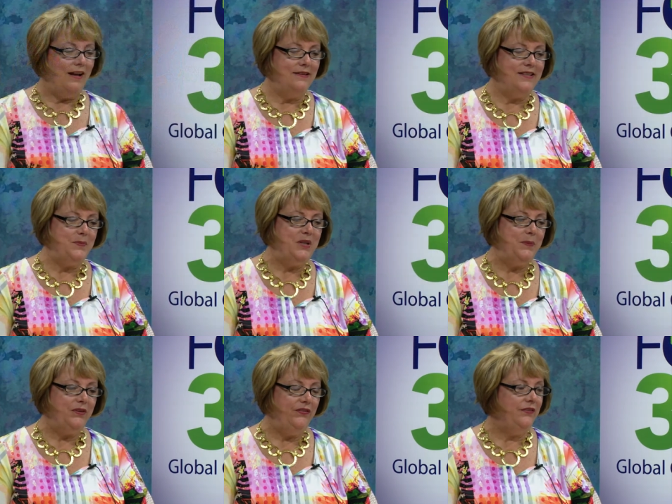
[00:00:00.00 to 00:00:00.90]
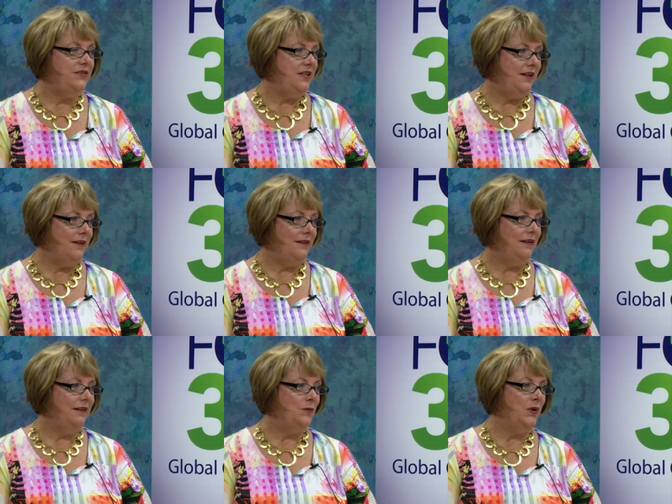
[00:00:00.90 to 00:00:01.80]
September fifteenth,
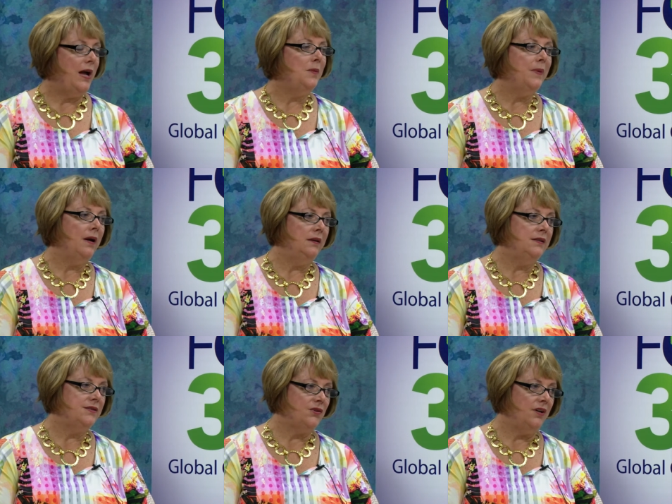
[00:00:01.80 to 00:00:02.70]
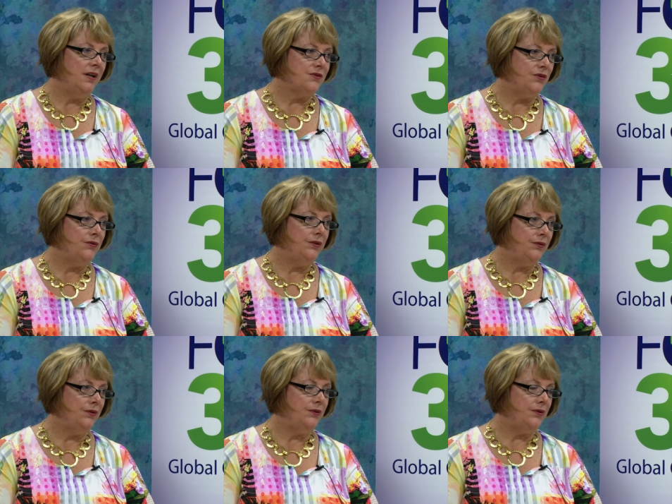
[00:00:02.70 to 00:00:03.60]
well, our Molly's store has grown and
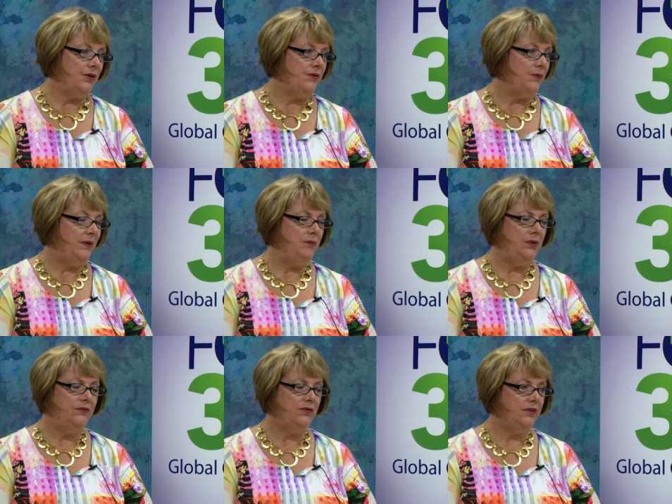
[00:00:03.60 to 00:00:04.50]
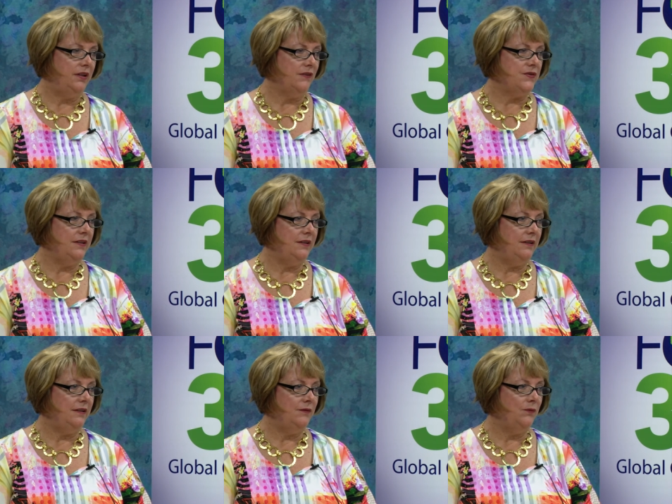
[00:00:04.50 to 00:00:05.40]
grown and grown, and we have beautiful gifts, and, I,
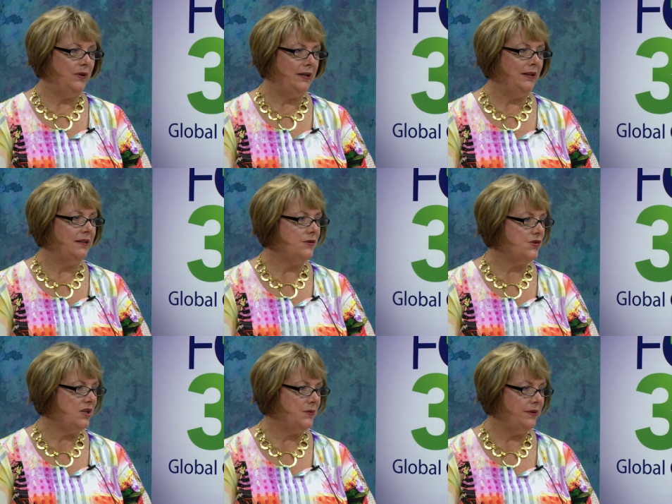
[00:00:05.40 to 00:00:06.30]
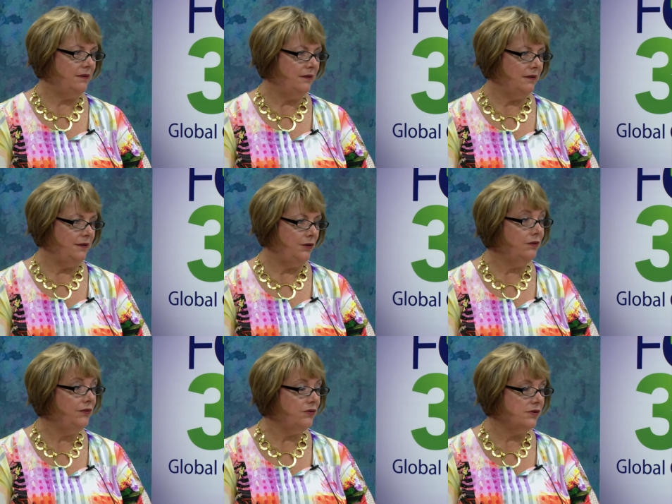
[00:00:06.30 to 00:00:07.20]
and what I'd like to share with uh, your
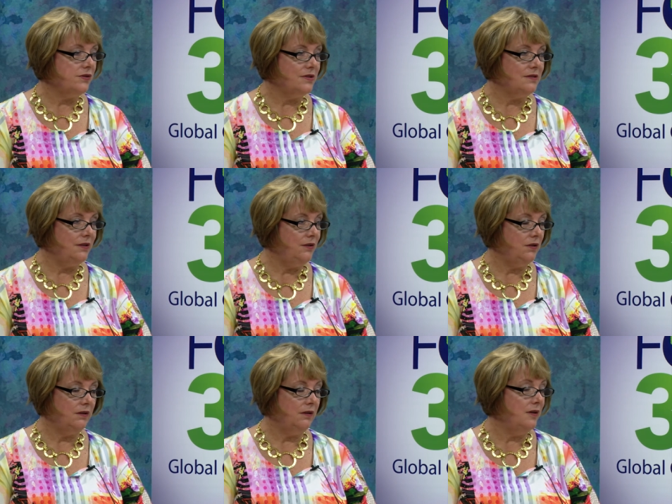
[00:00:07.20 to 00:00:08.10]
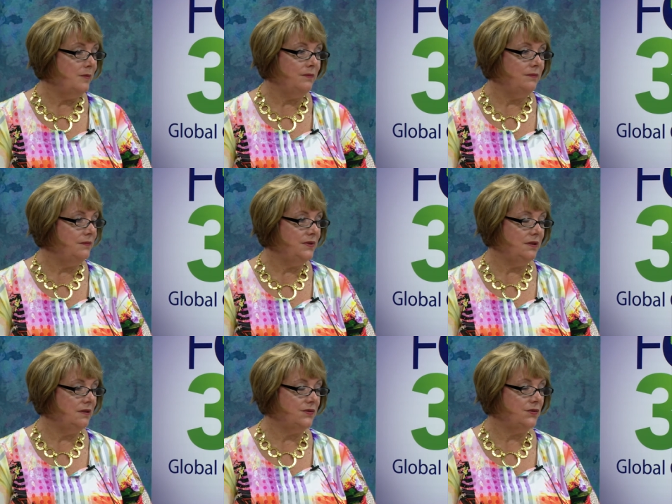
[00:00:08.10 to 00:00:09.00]
viewers is that you can come to
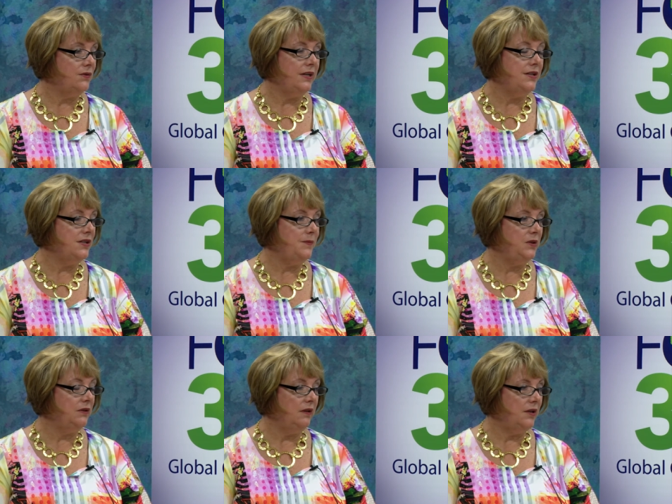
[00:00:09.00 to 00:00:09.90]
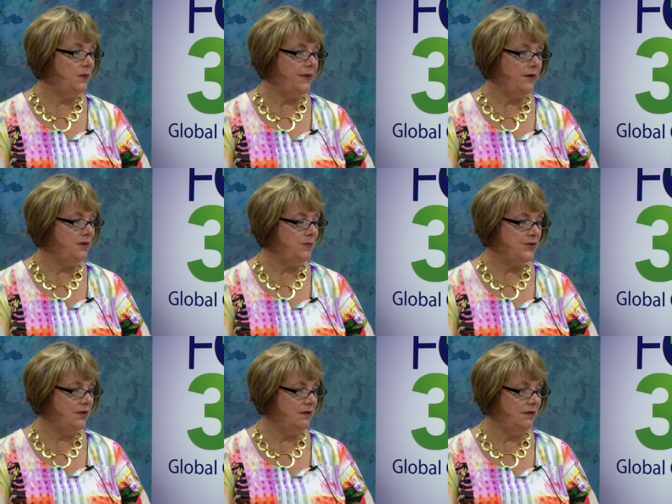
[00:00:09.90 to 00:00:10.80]
the store anytime you'd like without
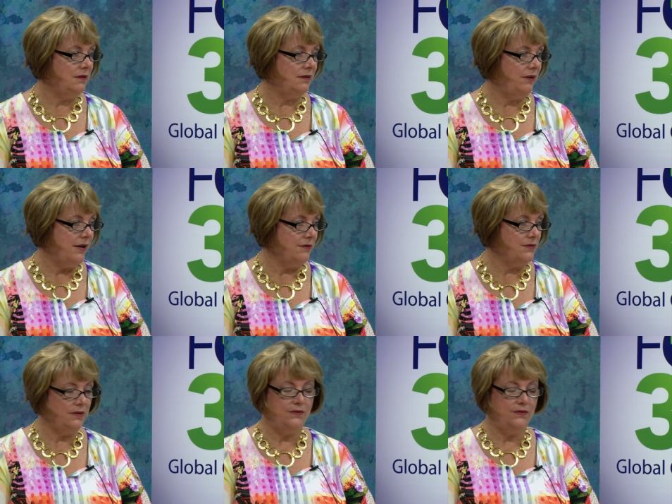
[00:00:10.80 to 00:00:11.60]
admission to the grounds.